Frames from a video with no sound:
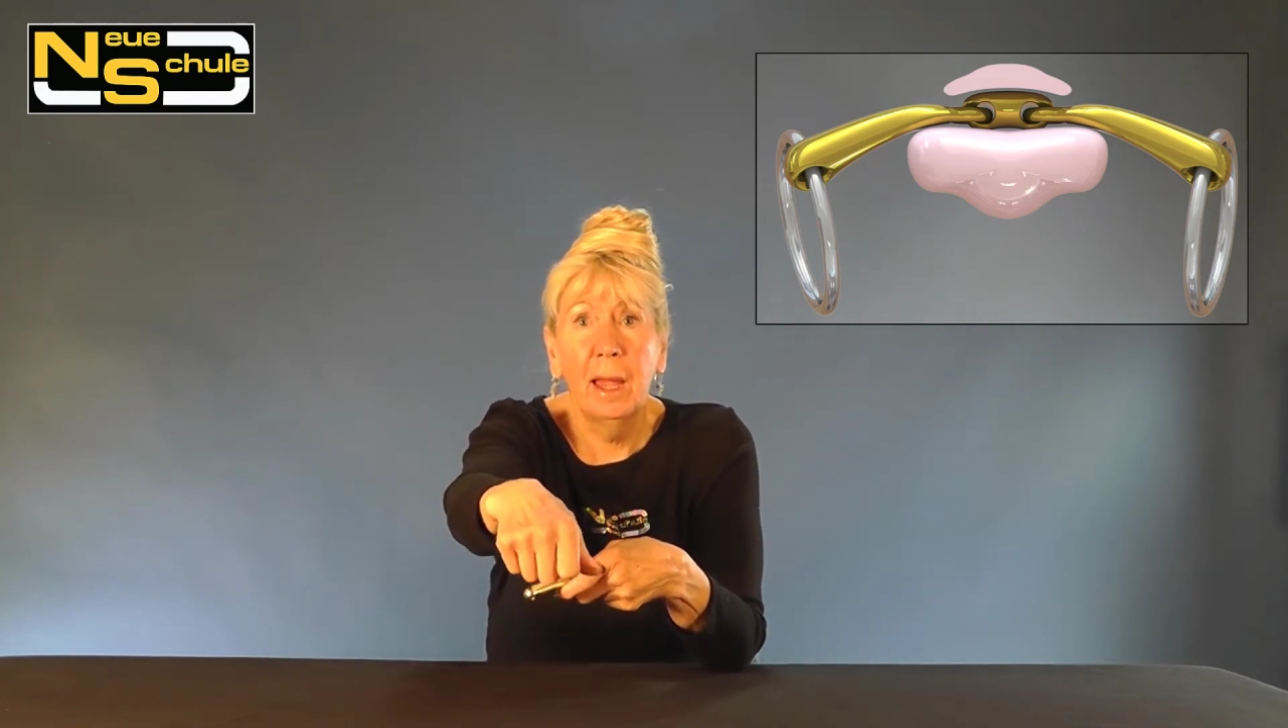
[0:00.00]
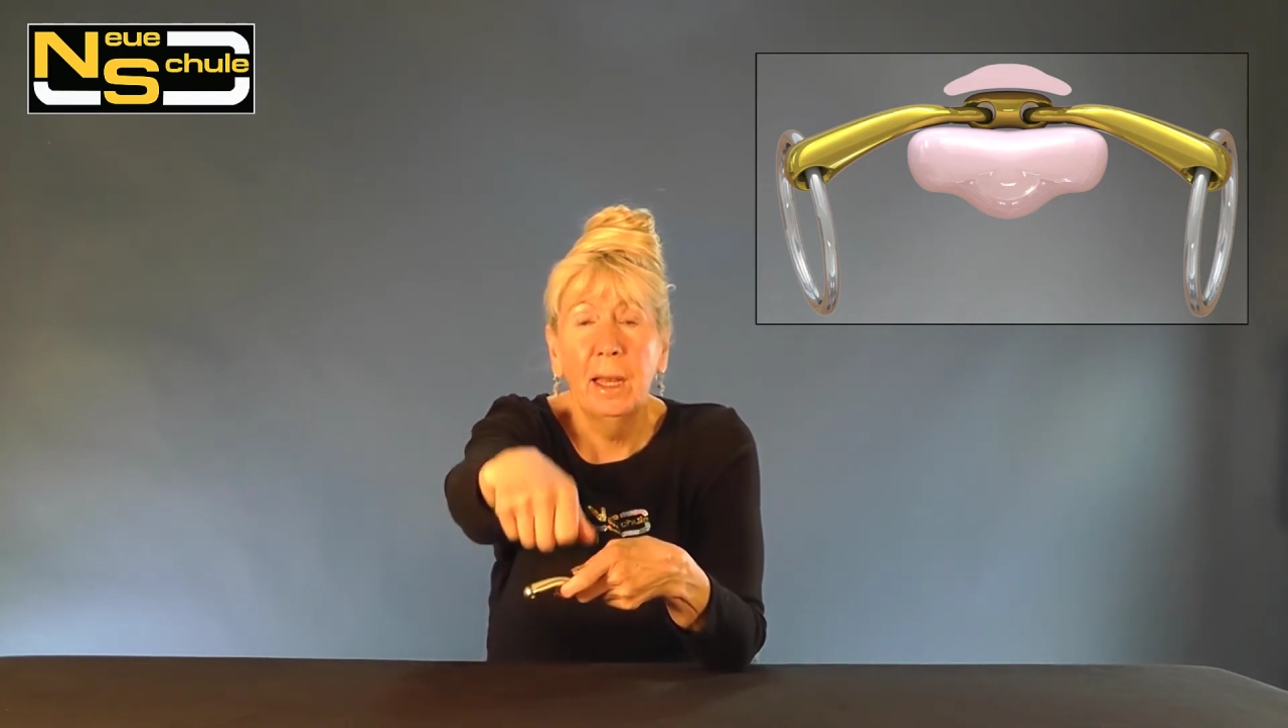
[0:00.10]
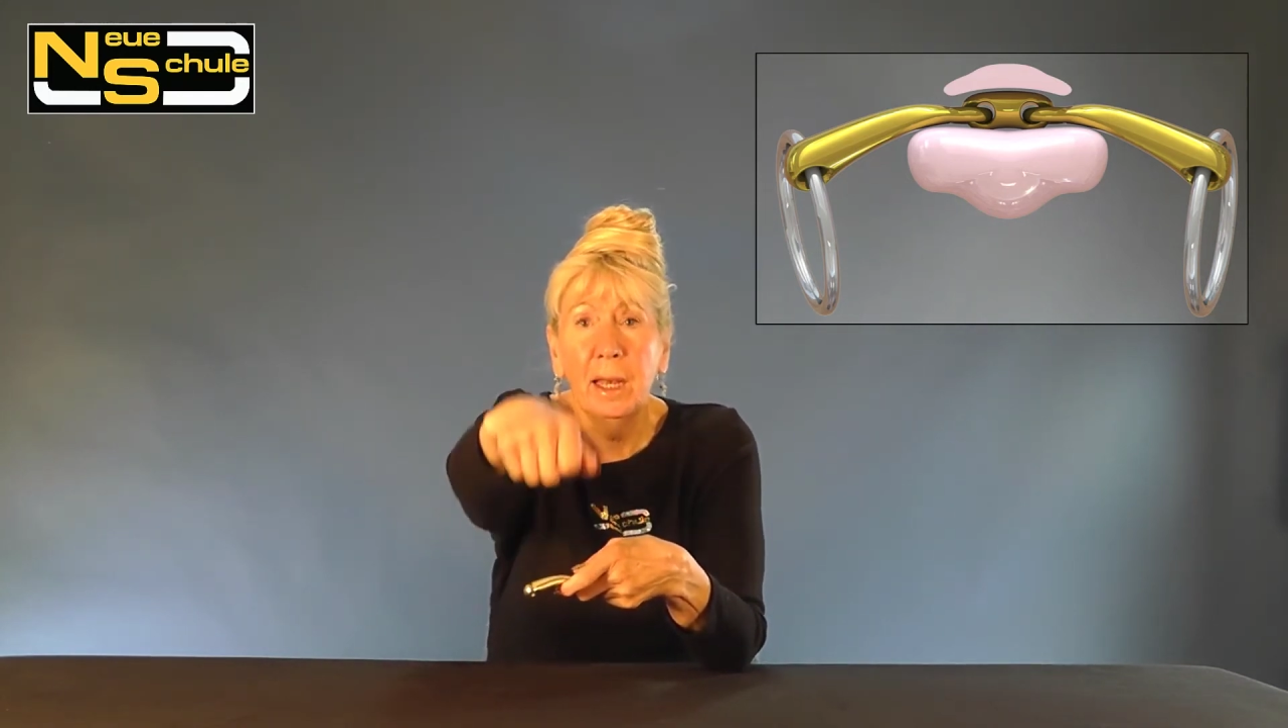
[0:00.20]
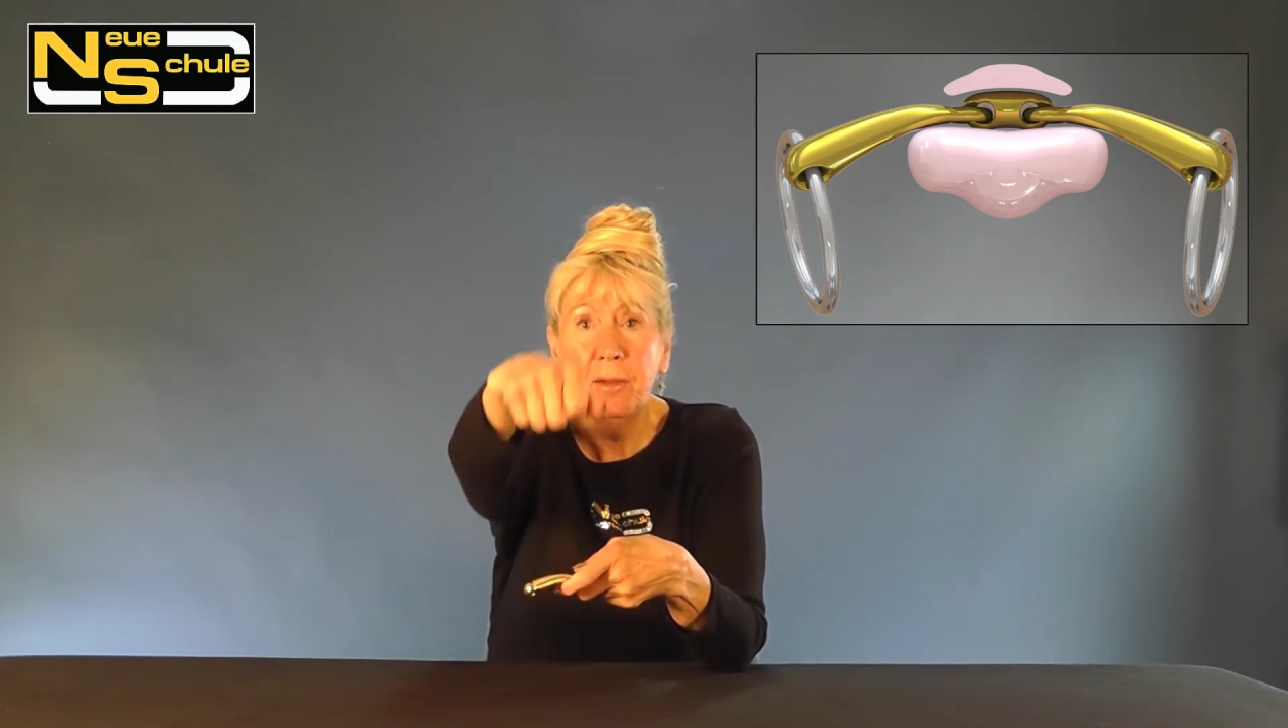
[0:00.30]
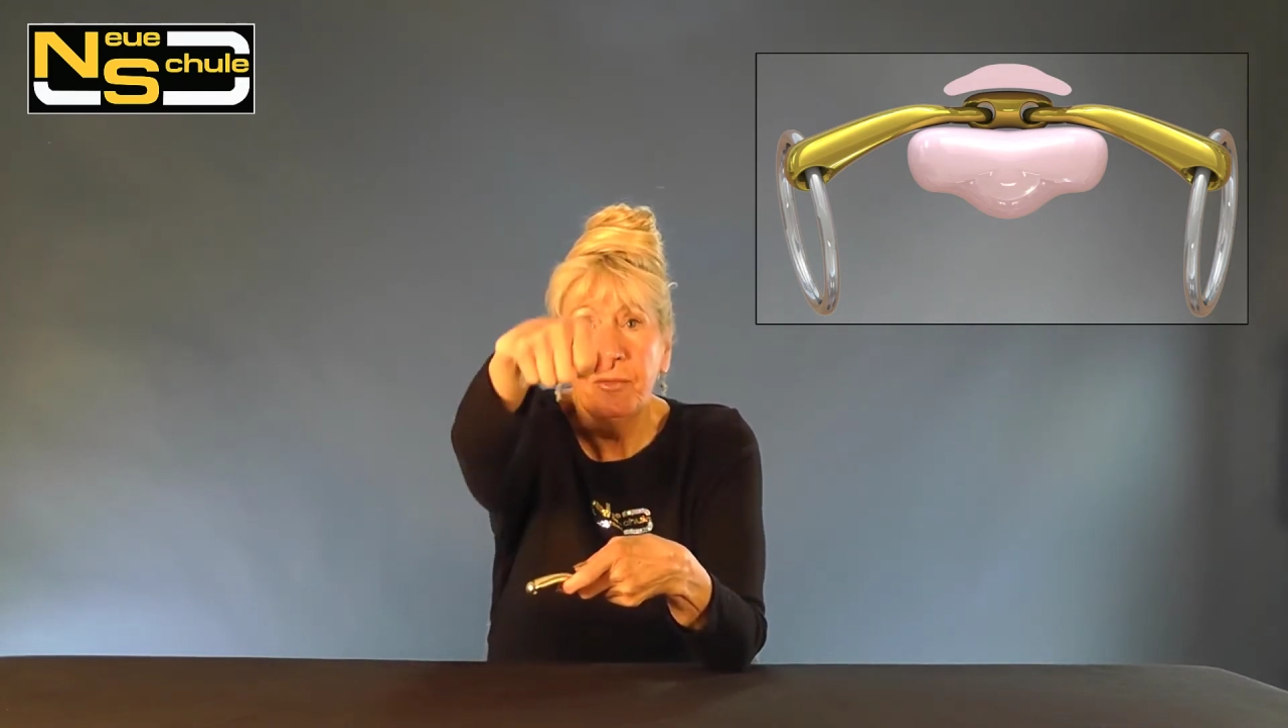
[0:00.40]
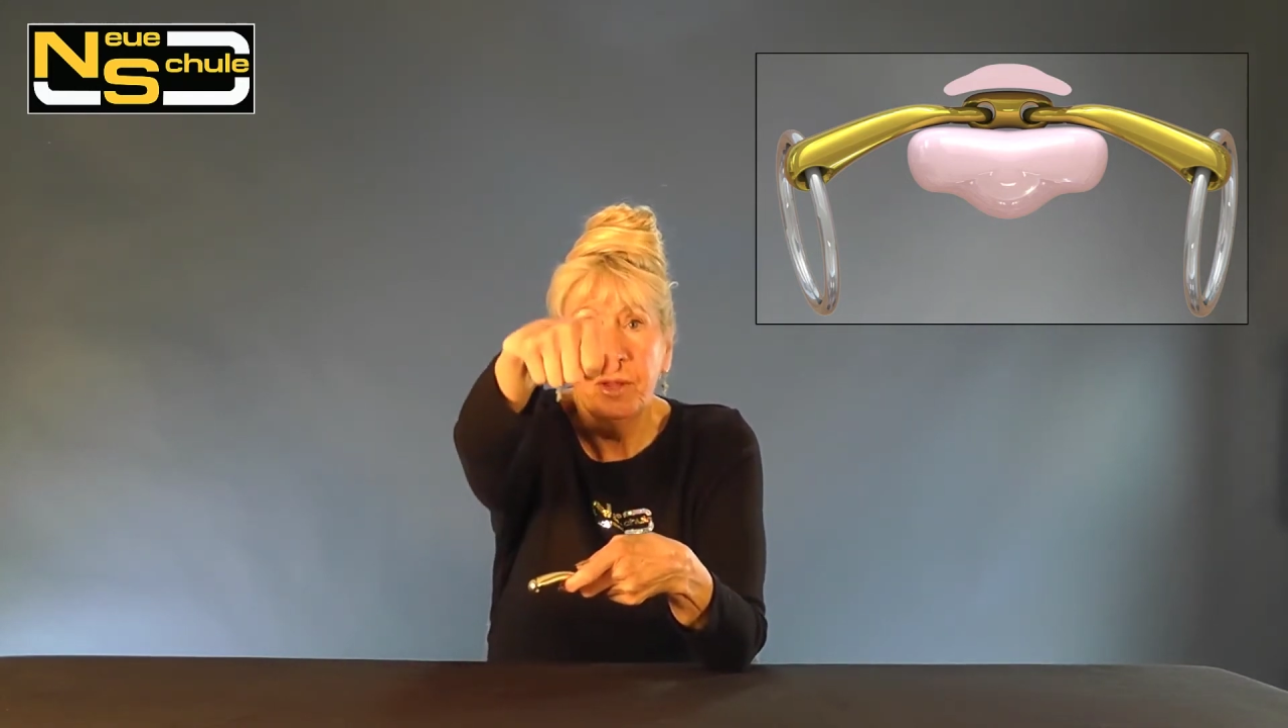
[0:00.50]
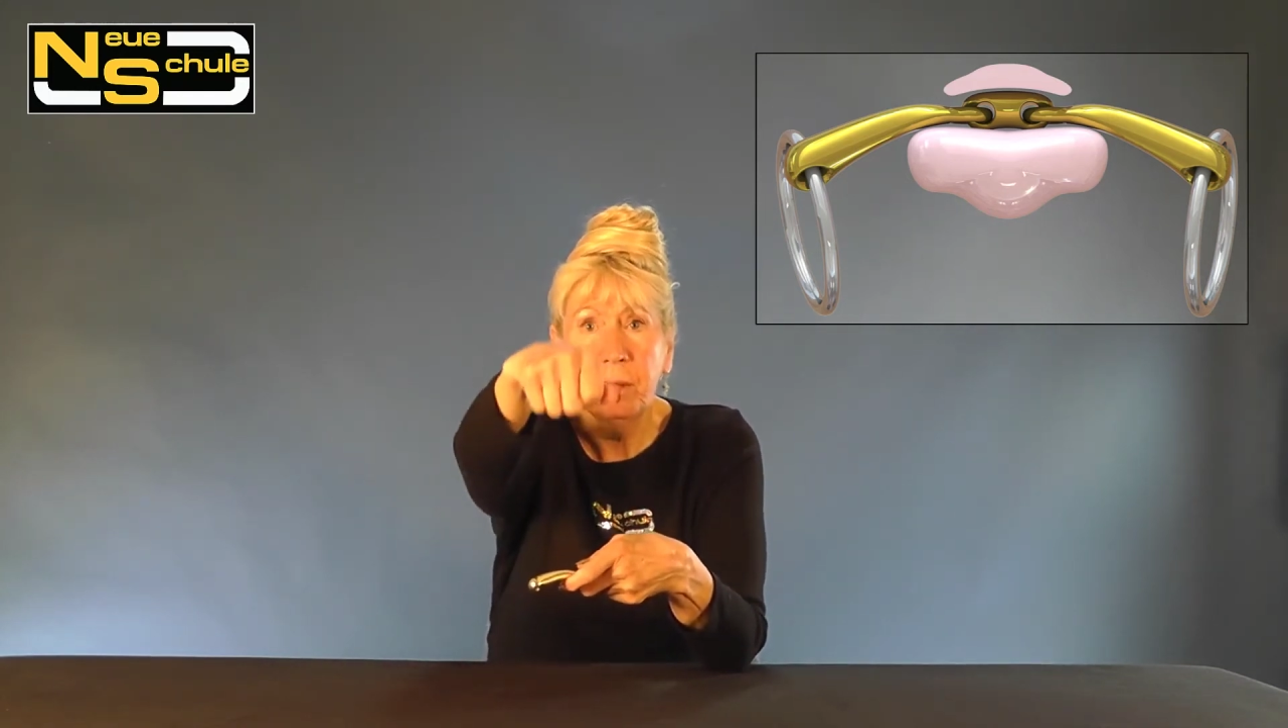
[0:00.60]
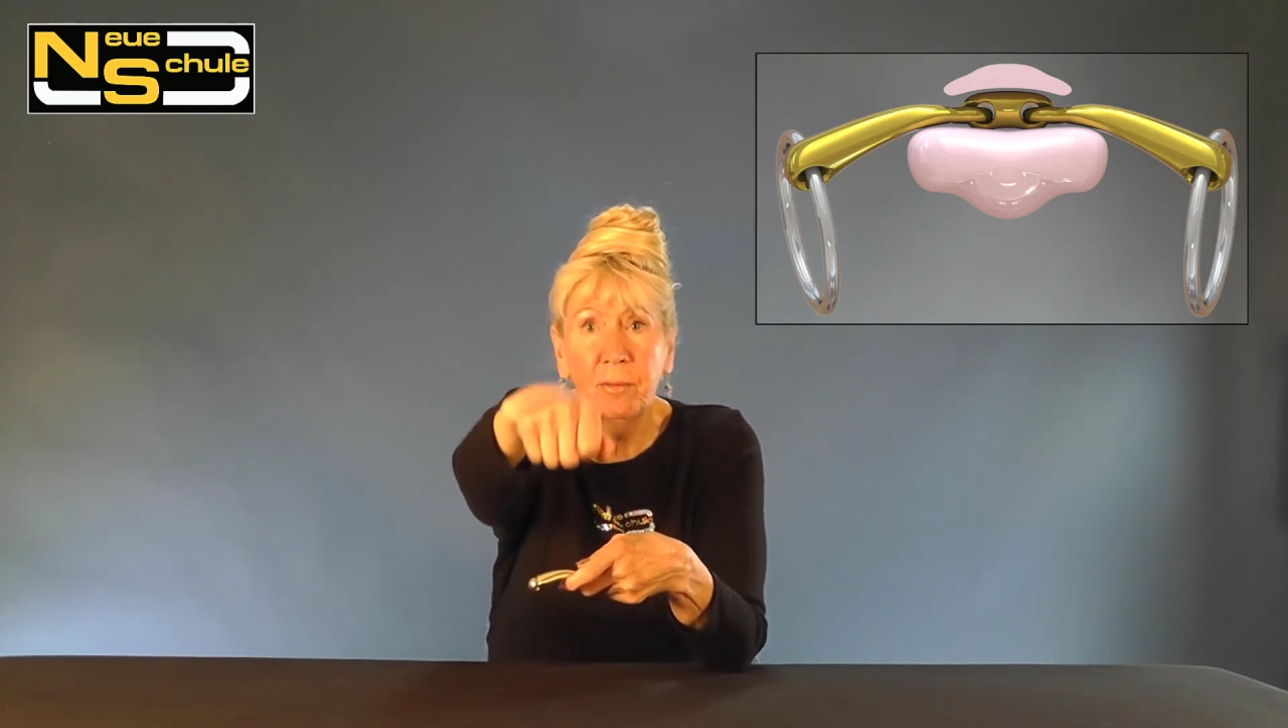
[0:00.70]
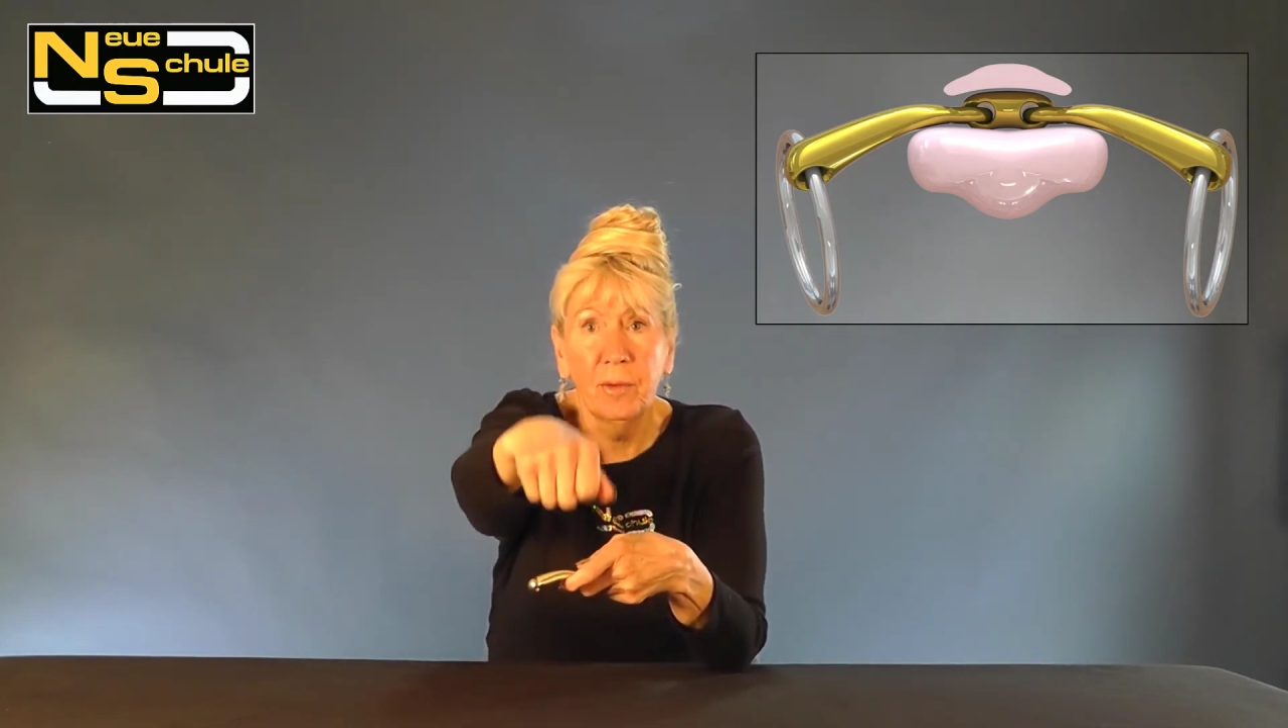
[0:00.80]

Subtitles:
lifting